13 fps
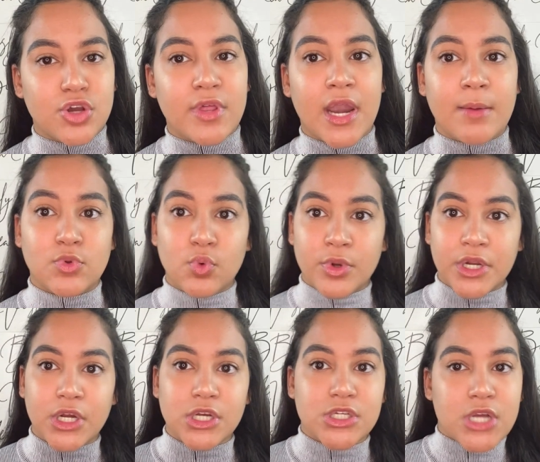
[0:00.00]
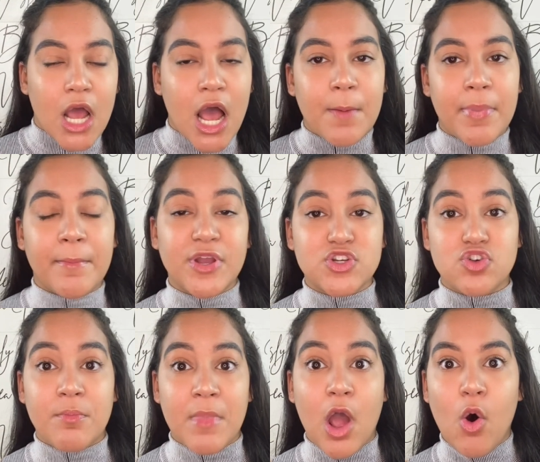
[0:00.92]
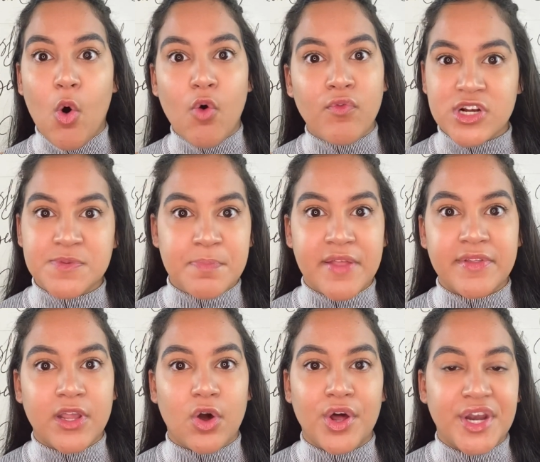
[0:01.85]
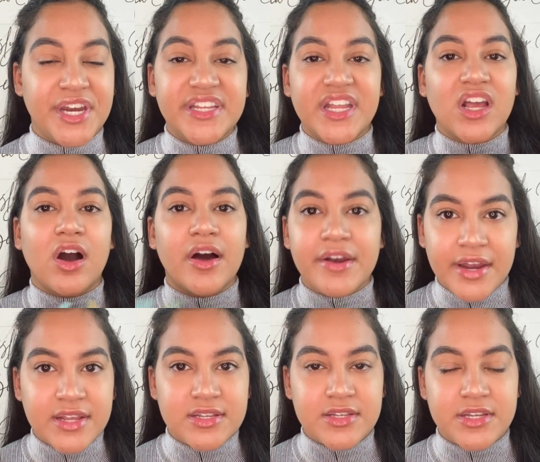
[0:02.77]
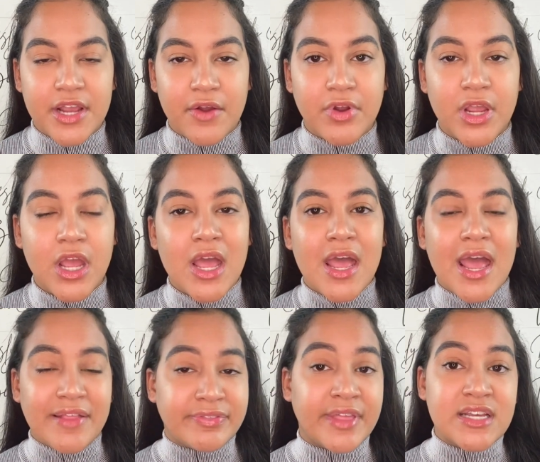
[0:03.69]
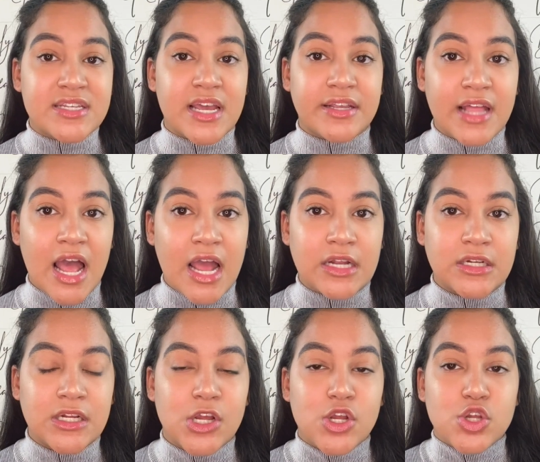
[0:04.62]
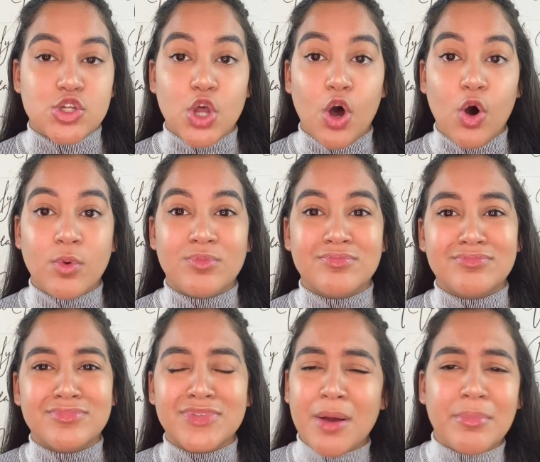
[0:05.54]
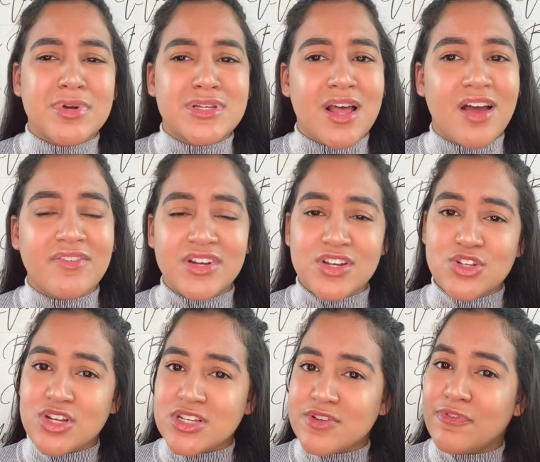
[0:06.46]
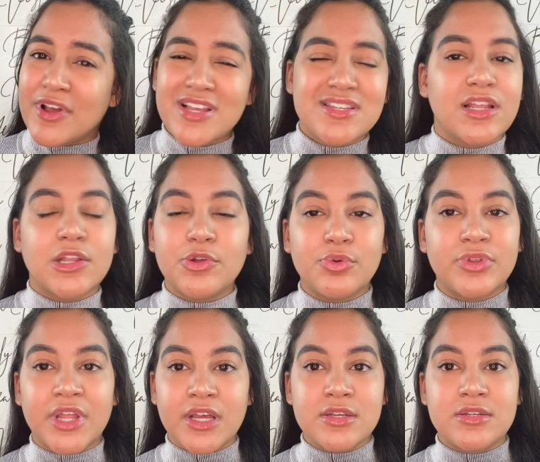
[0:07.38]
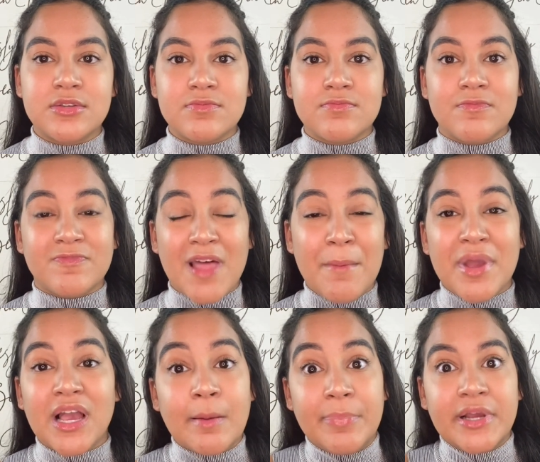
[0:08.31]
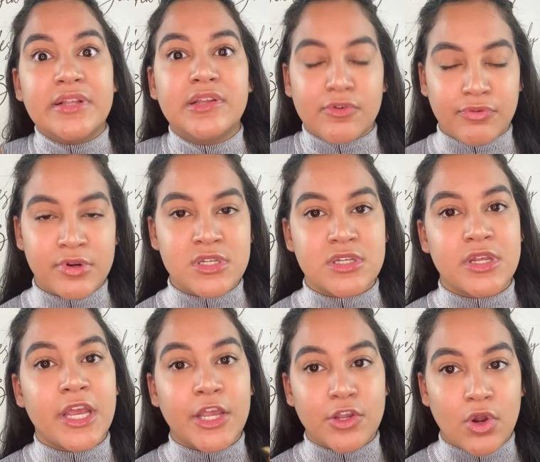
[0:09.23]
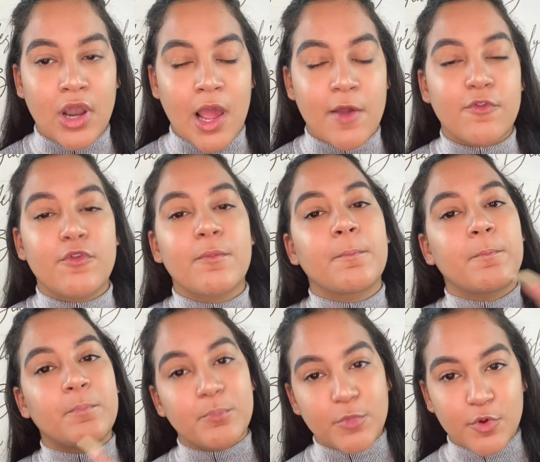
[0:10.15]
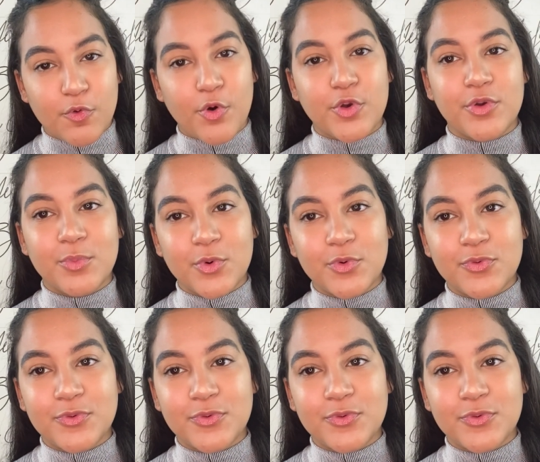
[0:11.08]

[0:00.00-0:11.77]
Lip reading: that I'm doing a good job and make sure I'm not overspending on anything unnecessary and things like that. So number 7 is just fix the little things that make a big difference in your life before you move.